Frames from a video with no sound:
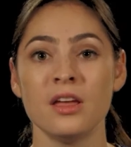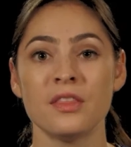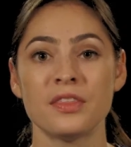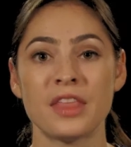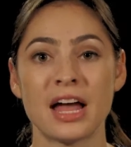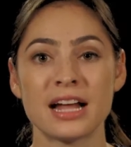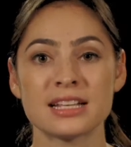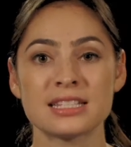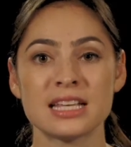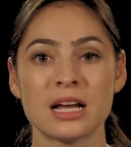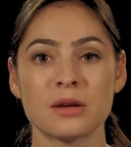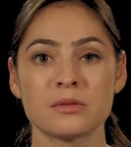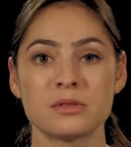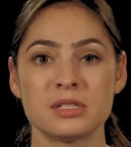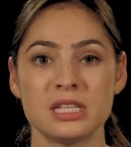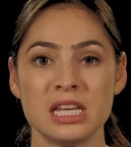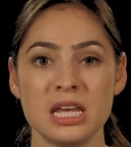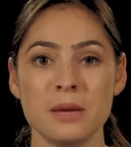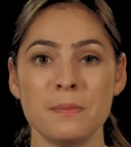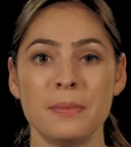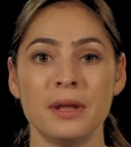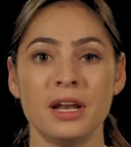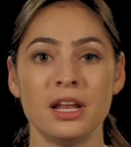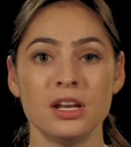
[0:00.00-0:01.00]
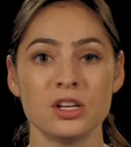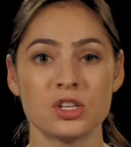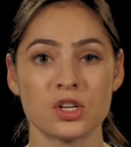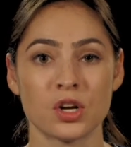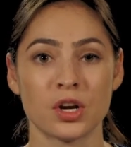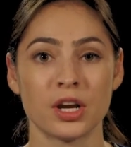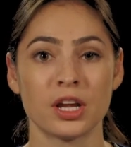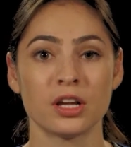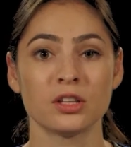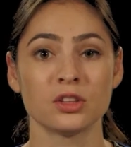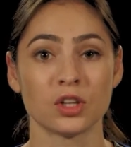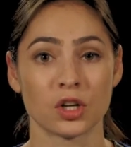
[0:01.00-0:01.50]
That's how deep and
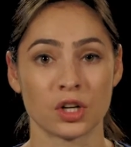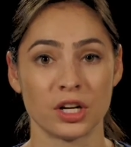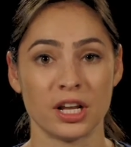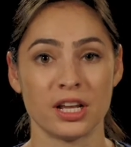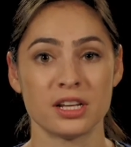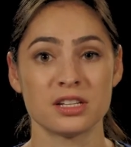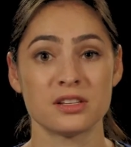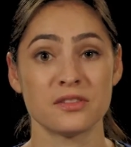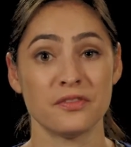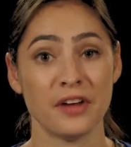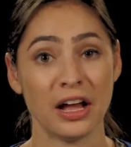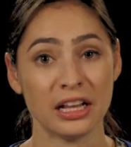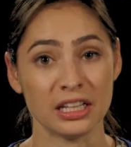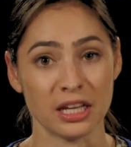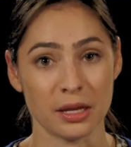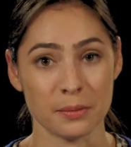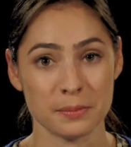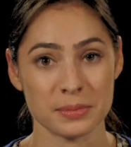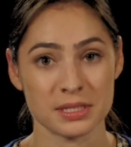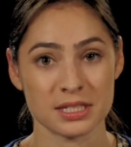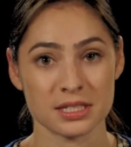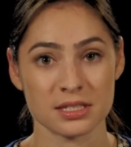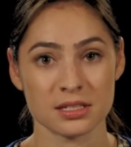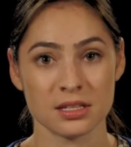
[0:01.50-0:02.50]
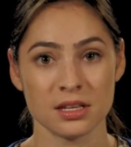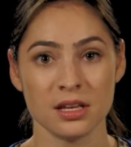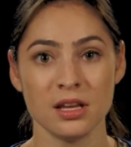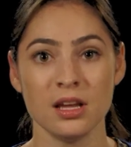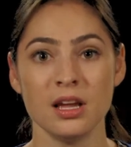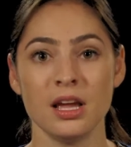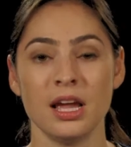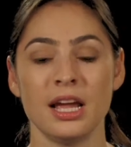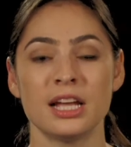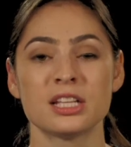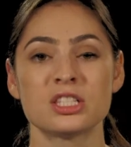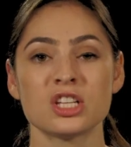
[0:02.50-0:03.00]
enduring learning develops.
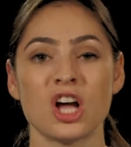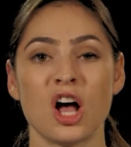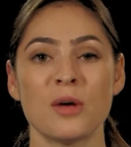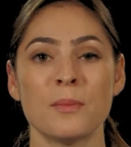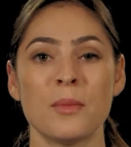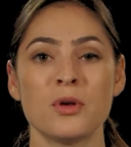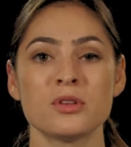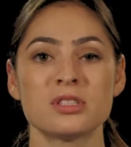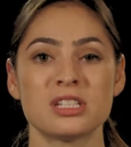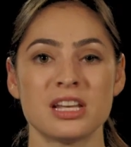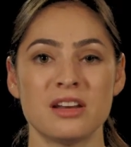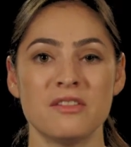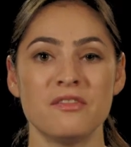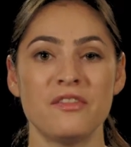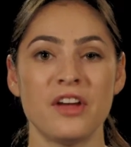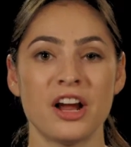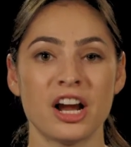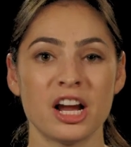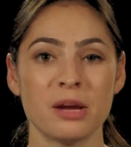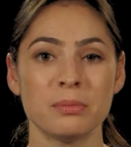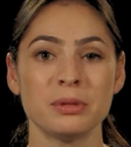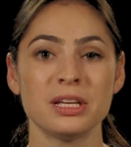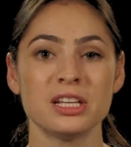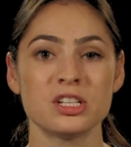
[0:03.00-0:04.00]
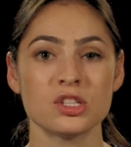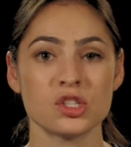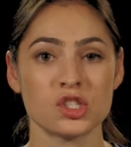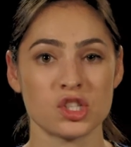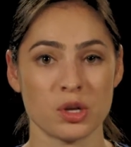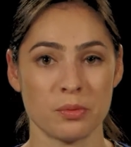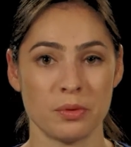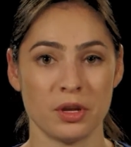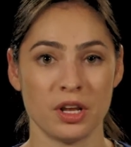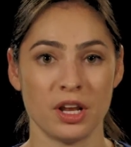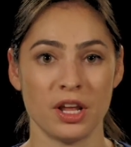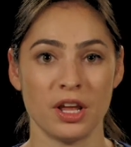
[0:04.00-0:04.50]
It's almost invariably
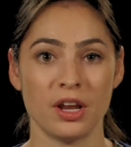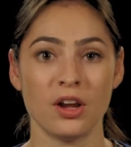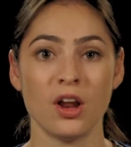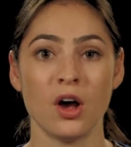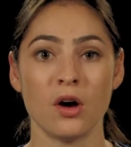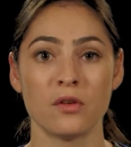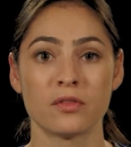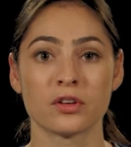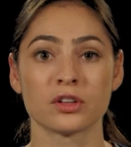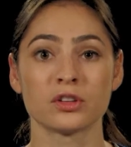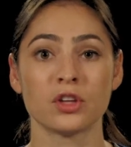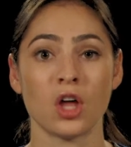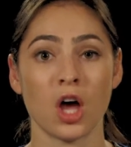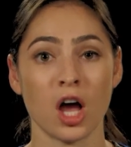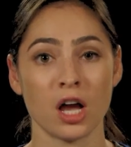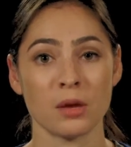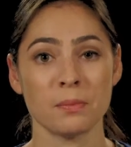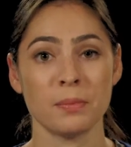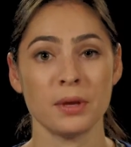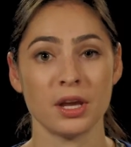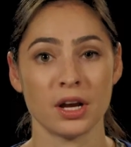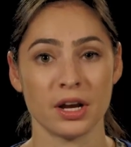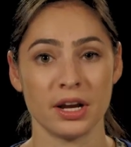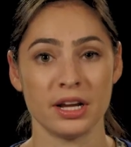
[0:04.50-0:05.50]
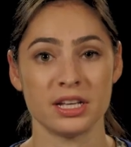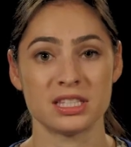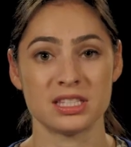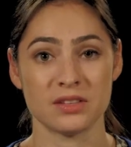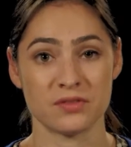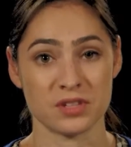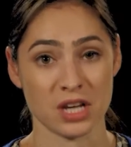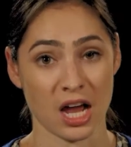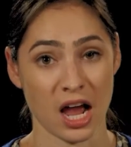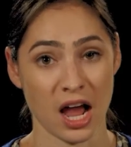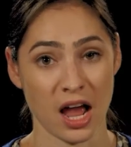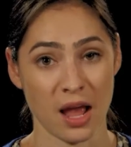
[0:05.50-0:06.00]
distributed over long periods of
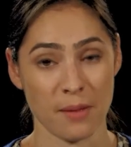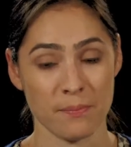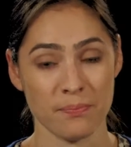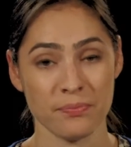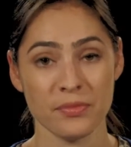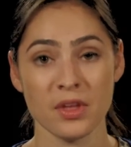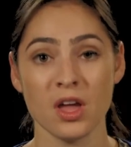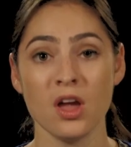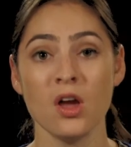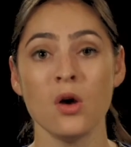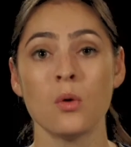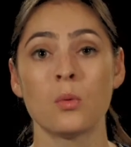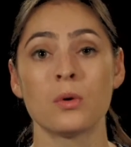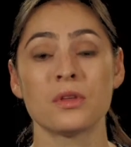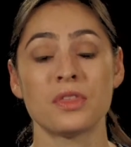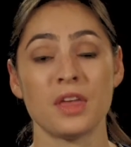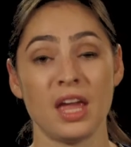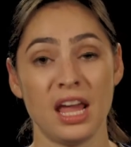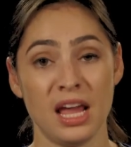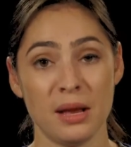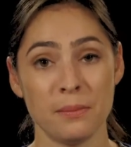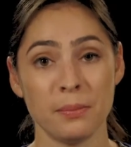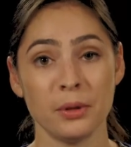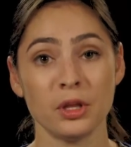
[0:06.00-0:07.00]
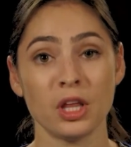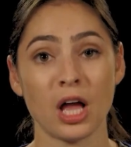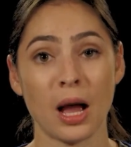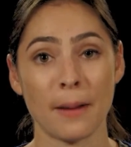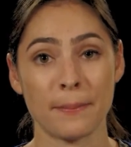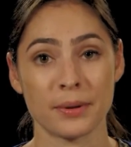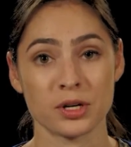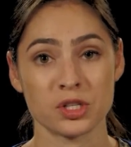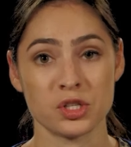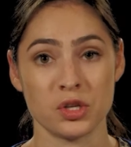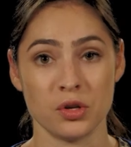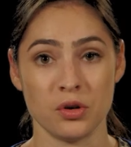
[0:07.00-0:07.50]
time, with ample
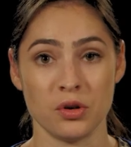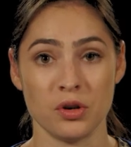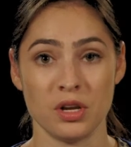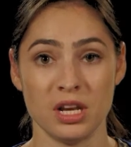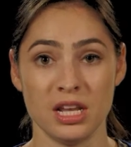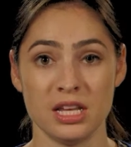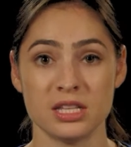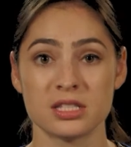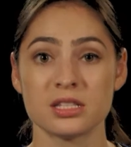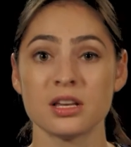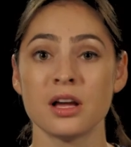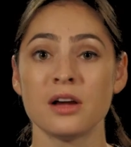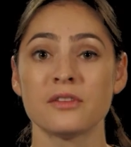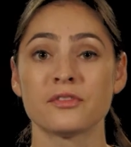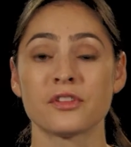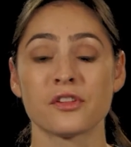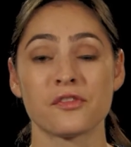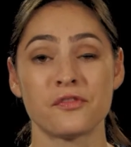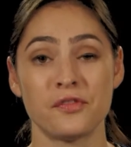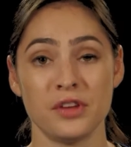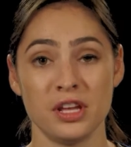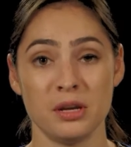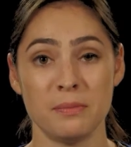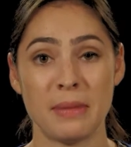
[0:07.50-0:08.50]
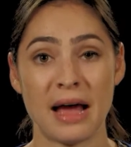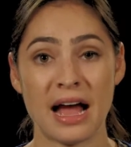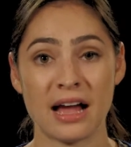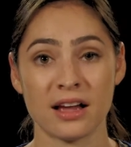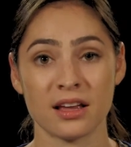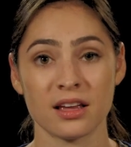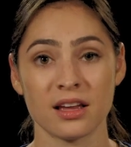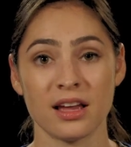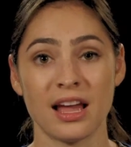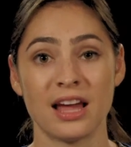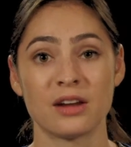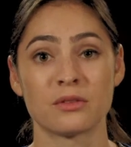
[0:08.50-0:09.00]
opportunities for
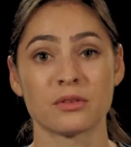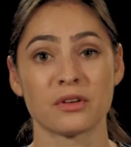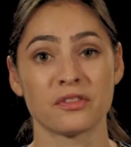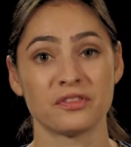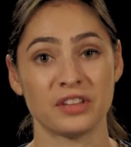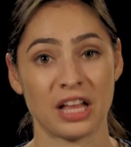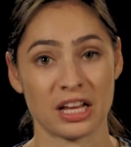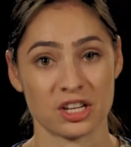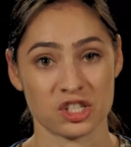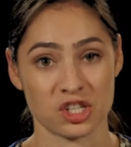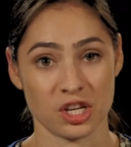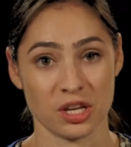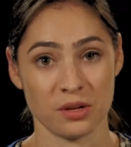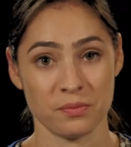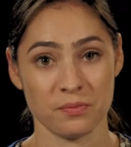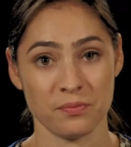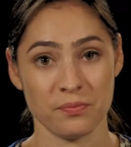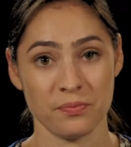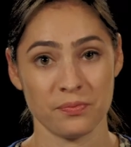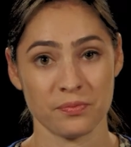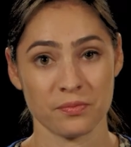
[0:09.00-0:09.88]
feedback and reflection.